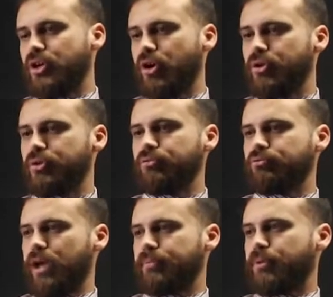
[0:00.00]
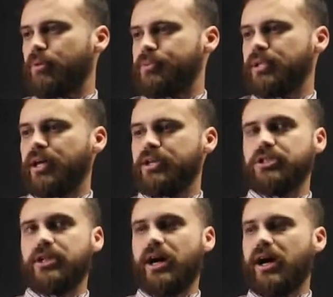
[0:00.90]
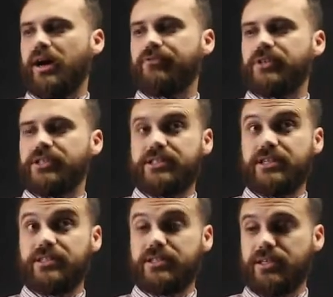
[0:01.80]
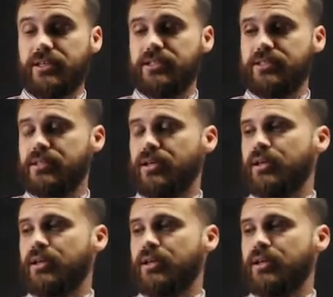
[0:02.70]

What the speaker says: total rat population after 6 years.